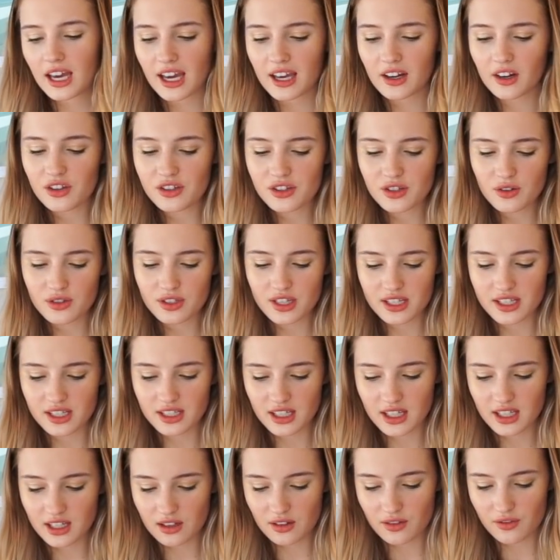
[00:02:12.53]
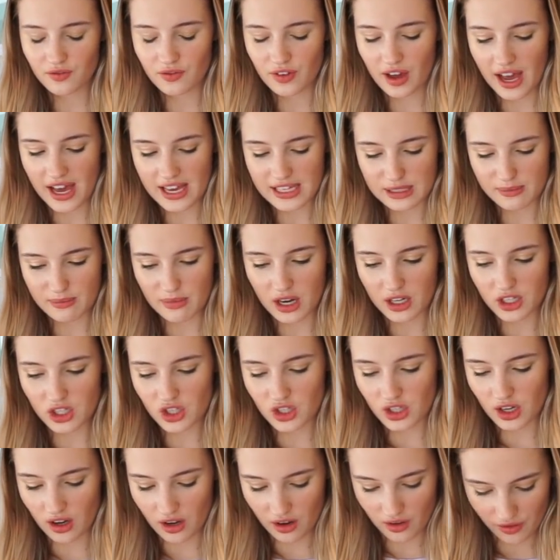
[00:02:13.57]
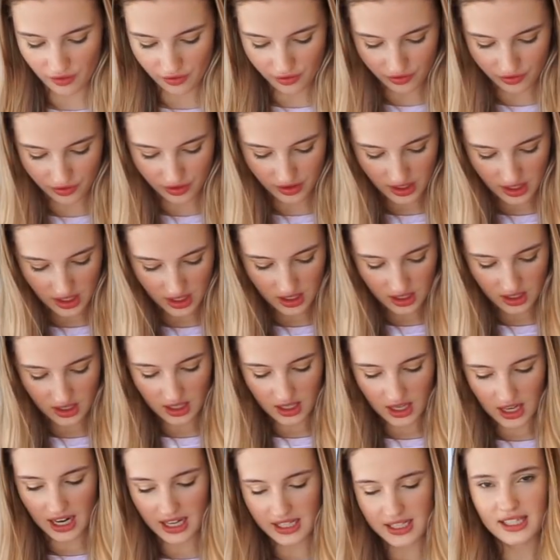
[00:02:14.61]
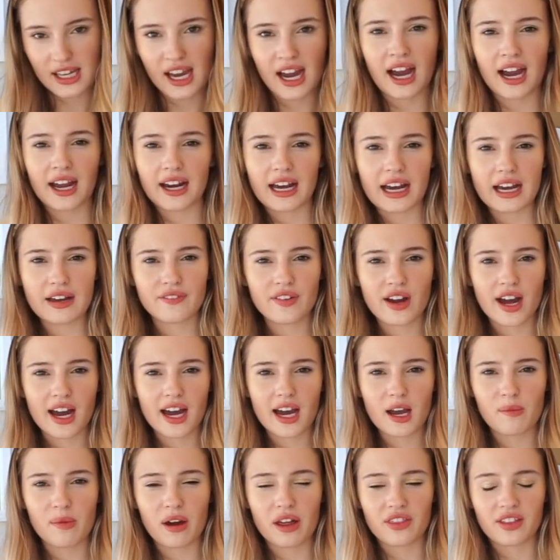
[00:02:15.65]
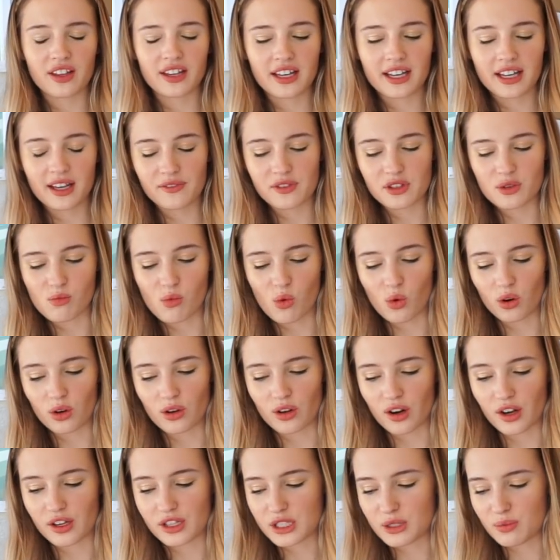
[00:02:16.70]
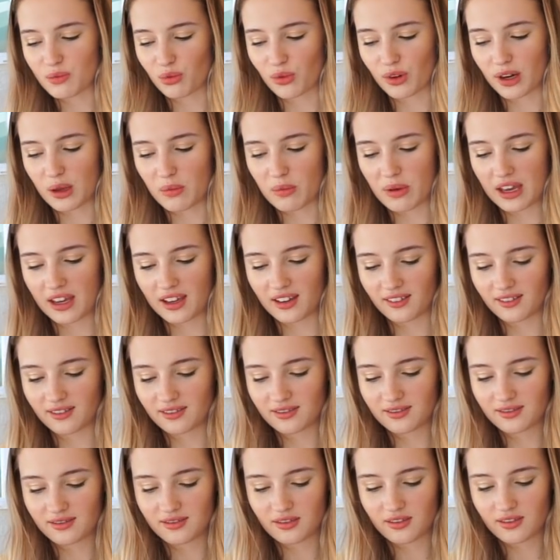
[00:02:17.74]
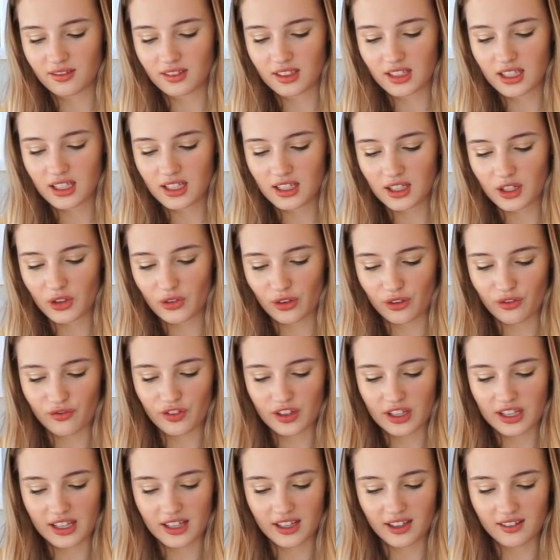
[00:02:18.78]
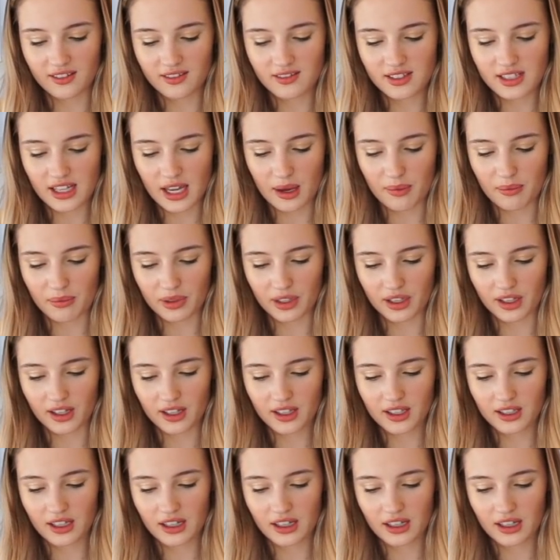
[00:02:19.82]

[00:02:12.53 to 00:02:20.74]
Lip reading: It also doesn't give as much of a tie-dye vibe. I think it gives it more a spray paint, graffiti type look.